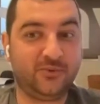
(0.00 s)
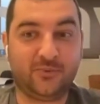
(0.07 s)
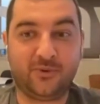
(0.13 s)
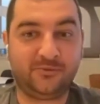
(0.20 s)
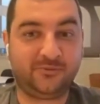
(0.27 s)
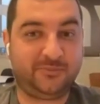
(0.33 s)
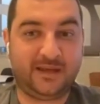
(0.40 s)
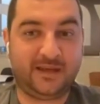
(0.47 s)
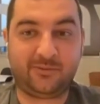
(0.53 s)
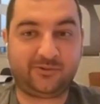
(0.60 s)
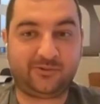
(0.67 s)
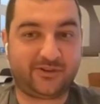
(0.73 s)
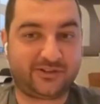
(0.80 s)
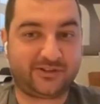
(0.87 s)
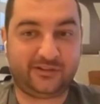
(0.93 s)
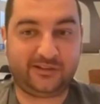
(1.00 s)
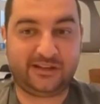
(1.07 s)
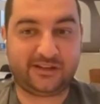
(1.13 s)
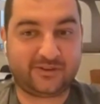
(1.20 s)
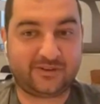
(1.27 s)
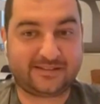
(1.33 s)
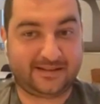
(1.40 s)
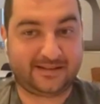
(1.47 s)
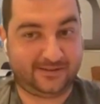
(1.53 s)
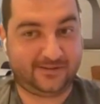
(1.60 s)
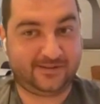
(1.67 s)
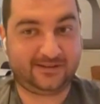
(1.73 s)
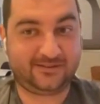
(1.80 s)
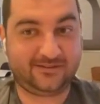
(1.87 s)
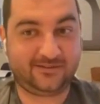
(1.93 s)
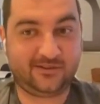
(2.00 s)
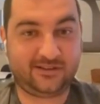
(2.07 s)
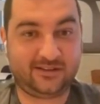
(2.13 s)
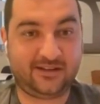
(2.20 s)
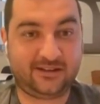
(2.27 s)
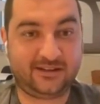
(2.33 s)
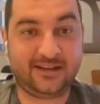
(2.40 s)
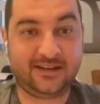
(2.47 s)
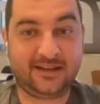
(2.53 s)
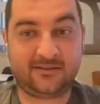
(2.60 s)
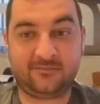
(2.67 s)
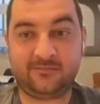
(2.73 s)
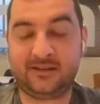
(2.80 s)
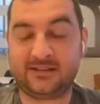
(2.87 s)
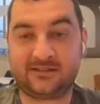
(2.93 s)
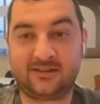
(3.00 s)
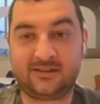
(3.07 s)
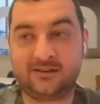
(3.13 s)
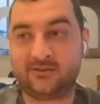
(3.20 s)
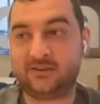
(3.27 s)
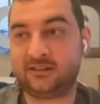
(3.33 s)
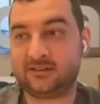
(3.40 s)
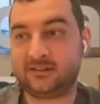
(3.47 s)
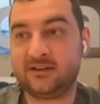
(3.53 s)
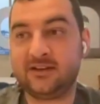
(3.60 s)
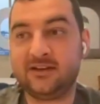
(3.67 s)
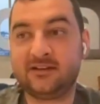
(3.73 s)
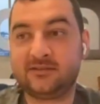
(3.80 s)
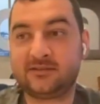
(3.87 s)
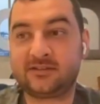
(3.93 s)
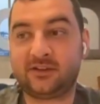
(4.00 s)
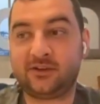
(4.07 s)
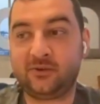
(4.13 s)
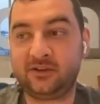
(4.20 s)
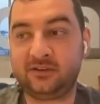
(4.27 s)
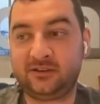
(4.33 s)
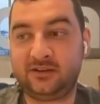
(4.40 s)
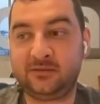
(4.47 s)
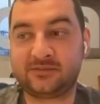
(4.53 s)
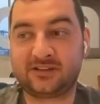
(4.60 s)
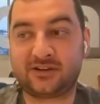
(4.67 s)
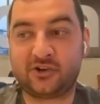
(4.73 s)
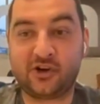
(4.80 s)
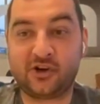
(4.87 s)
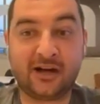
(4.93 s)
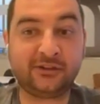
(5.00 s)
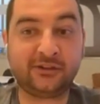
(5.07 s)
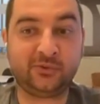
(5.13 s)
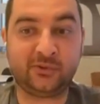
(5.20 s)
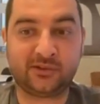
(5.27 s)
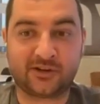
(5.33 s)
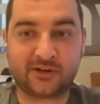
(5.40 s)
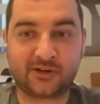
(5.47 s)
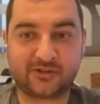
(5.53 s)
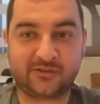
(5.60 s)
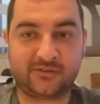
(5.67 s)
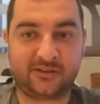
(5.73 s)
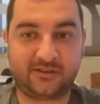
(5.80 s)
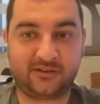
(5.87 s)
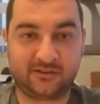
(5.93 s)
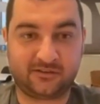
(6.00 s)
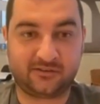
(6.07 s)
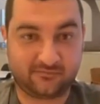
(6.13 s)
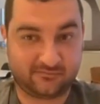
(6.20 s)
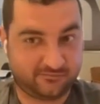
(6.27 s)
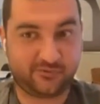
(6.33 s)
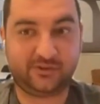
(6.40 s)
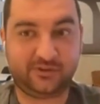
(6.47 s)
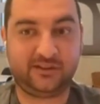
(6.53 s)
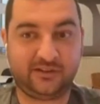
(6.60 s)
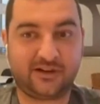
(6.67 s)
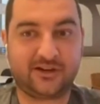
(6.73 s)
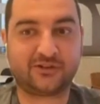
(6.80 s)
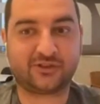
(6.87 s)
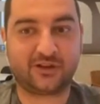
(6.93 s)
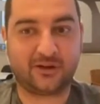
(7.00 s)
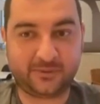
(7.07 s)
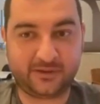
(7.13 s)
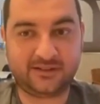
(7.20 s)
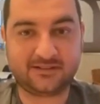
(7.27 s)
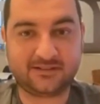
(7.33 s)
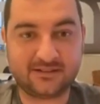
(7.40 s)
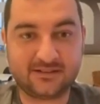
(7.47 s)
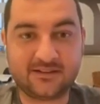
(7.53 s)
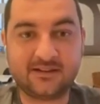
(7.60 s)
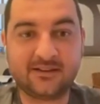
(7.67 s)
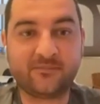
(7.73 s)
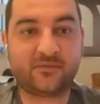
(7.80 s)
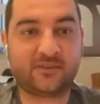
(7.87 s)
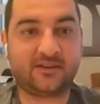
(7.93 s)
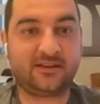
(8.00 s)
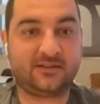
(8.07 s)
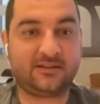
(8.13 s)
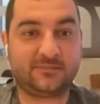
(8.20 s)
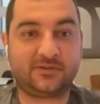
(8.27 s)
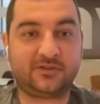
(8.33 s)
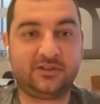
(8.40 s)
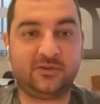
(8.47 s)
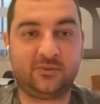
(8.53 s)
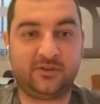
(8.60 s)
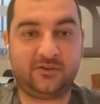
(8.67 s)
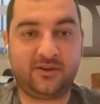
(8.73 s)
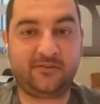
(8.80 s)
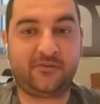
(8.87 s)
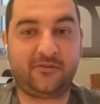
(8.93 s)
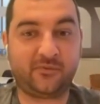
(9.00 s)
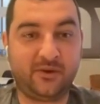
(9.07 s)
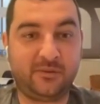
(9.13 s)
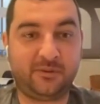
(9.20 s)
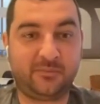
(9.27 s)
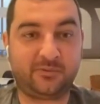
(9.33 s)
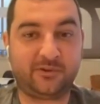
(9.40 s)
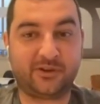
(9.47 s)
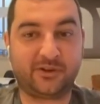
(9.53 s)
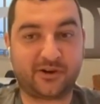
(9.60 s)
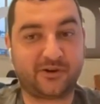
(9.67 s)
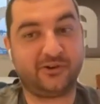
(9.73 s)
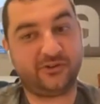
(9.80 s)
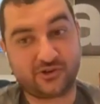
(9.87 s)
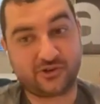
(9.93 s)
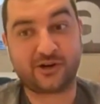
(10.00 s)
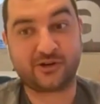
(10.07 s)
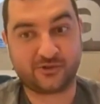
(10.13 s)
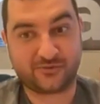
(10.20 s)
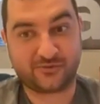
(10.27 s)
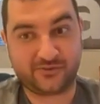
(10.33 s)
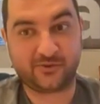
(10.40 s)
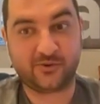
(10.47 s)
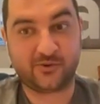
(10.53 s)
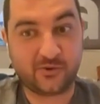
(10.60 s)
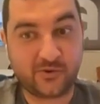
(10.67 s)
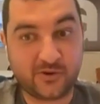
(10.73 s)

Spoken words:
you won't be able to actually address anything. Okay. Again, because think of it that security teams are not too large, even in really large companies. And especially when you have three people that are in charge of,